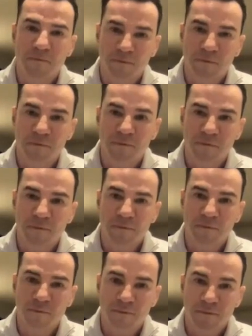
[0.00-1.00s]

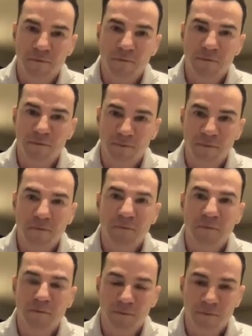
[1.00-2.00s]

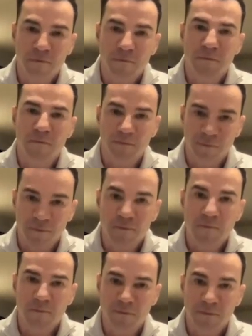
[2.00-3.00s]

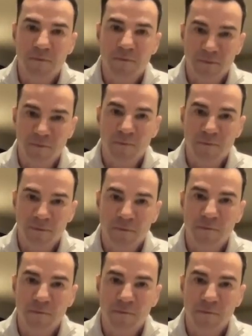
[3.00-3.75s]
This person isn't speaking.